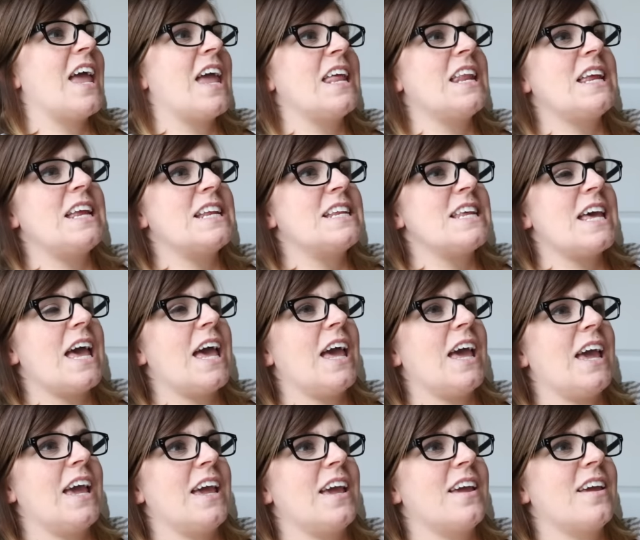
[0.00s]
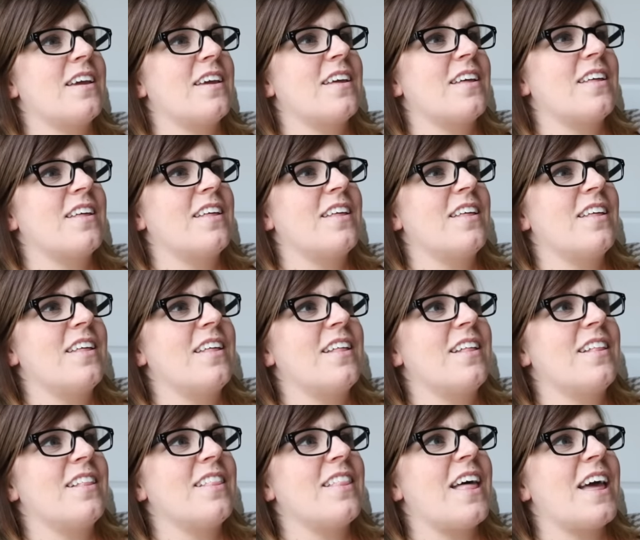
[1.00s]
any day,
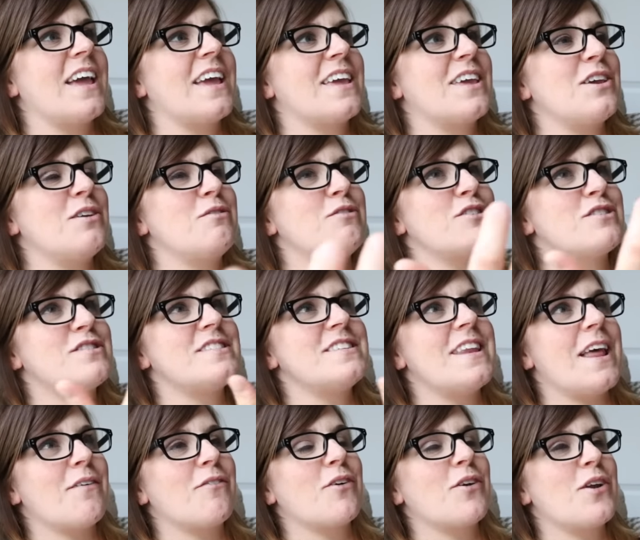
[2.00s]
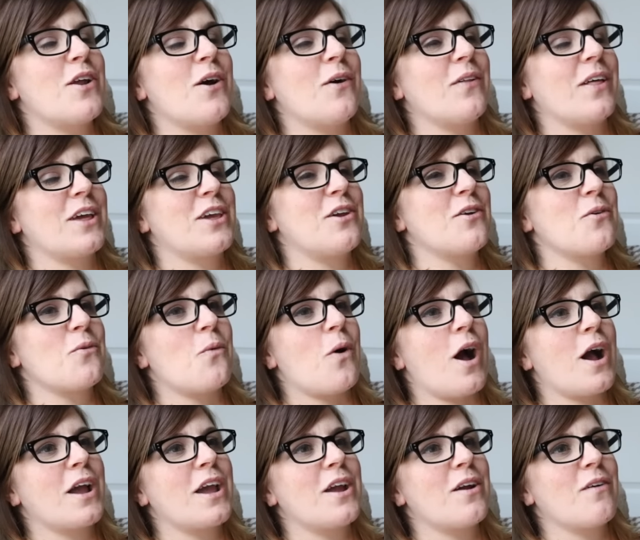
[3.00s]
like you just never know. Like, you're
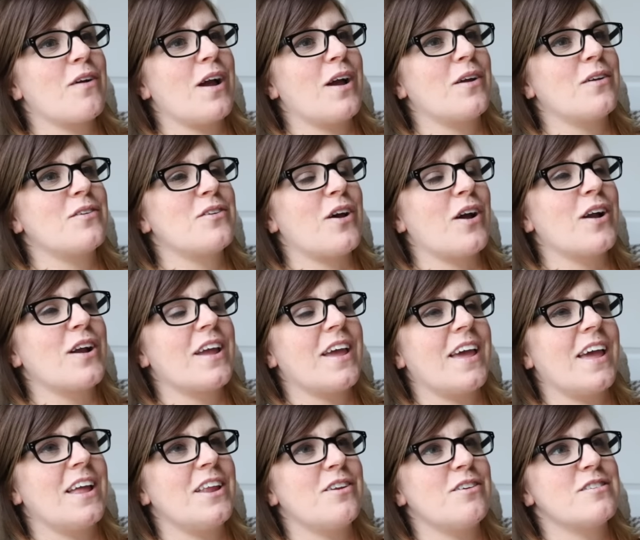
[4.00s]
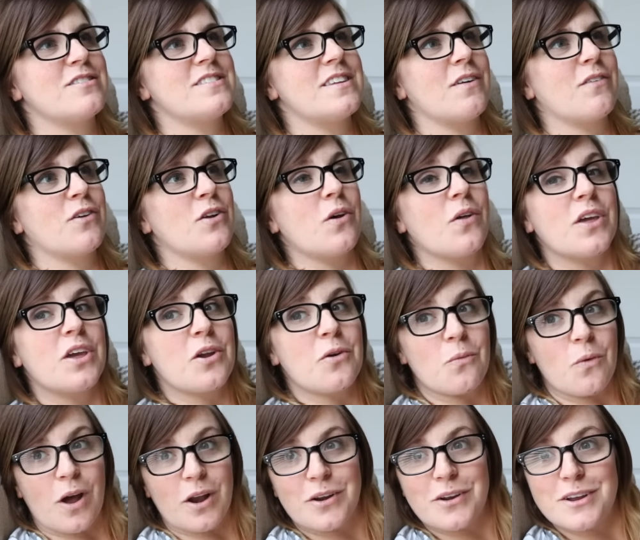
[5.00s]
walking around Target and you just never know. Like, your
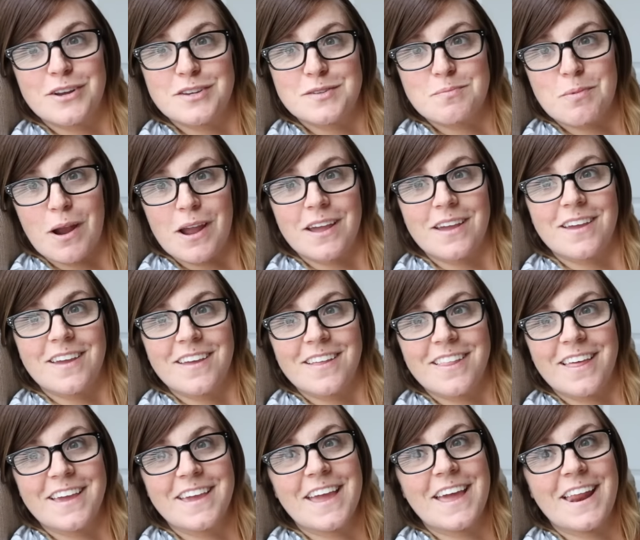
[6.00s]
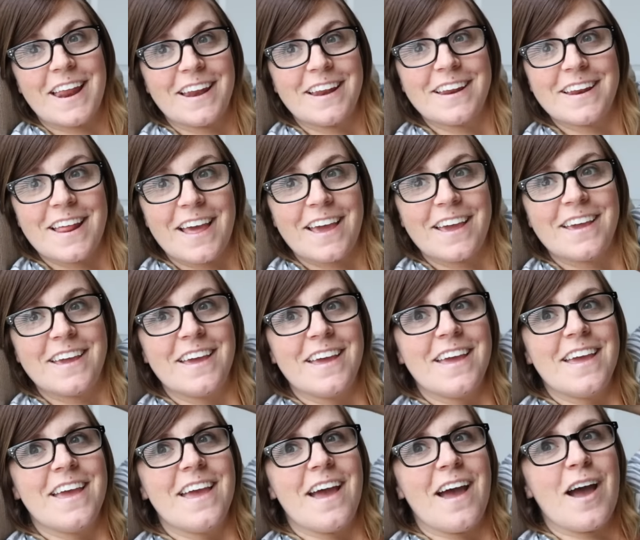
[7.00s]
water could just break, like, at any day.
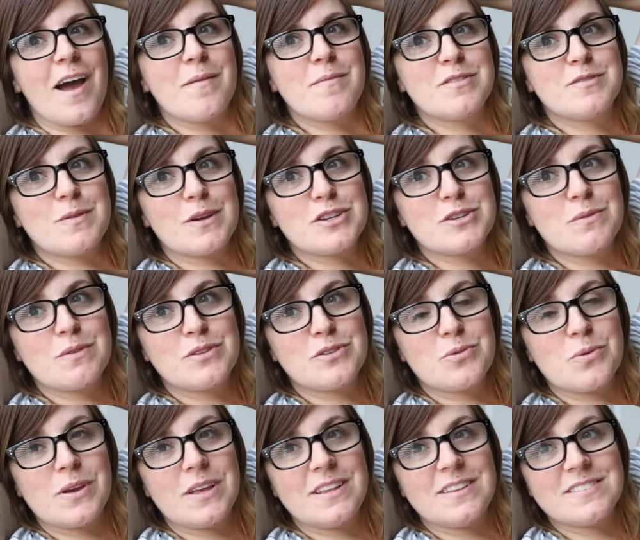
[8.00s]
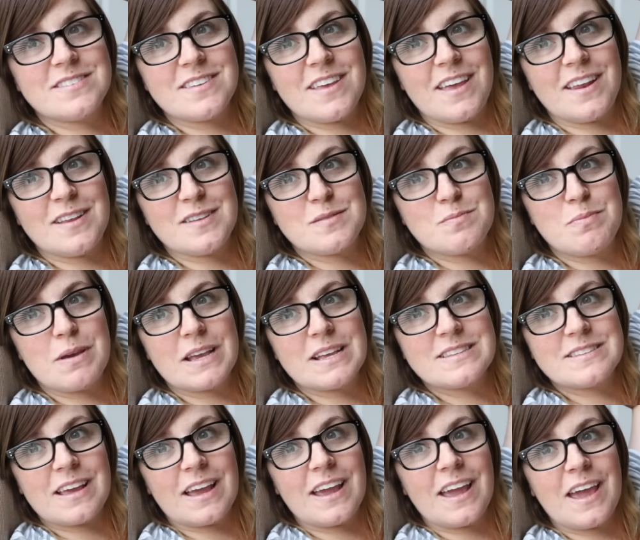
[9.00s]
Especially with twins and as big
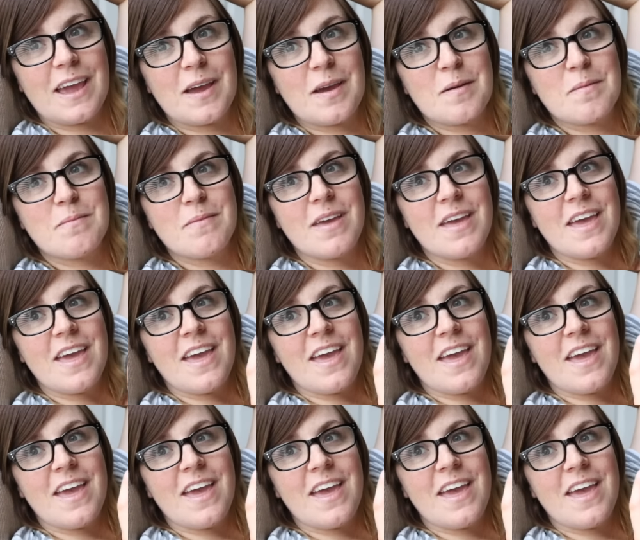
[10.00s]
as I am.